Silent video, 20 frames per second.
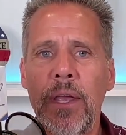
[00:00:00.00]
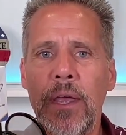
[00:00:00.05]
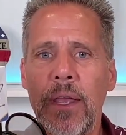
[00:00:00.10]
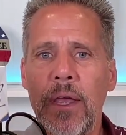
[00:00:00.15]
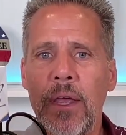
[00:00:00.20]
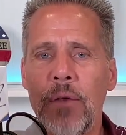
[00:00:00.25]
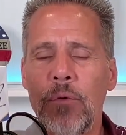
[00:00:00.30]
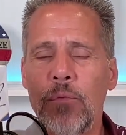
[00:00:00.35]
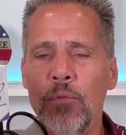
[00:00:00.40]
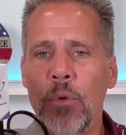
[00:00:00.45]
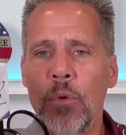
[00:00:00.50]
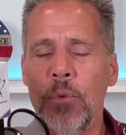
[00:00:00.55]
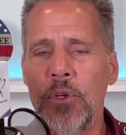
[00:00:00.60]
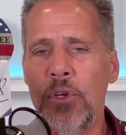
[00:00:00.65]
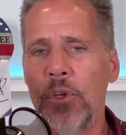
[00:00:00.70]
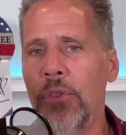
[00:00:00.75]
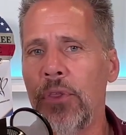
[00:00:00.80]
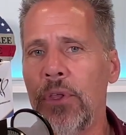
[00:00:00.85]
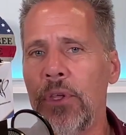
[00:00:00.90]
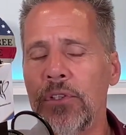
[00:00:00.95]
And when
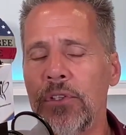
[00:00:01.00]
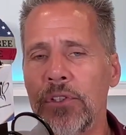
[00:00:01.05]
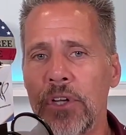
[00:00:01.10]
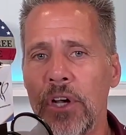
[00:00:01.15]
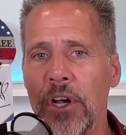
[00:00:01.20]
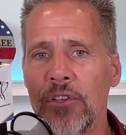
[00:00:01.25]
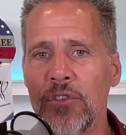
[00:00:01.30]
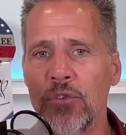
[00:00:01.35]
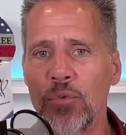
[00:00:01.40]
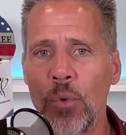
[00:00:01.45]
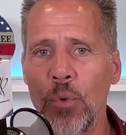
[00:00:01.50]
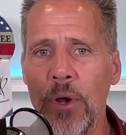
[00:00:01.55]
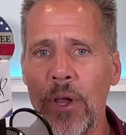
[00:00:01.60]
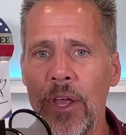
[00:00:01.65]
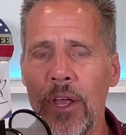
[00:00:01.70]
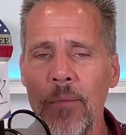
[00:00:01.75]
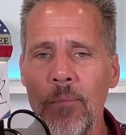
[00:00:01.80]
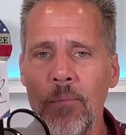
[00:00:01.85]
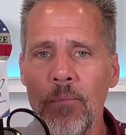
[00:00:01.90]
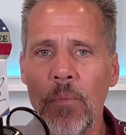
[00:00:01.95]
we do things God's
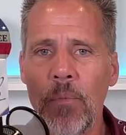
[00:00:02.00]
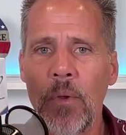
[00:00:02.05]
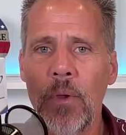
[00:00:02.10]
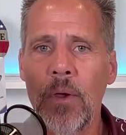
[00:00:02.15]
way,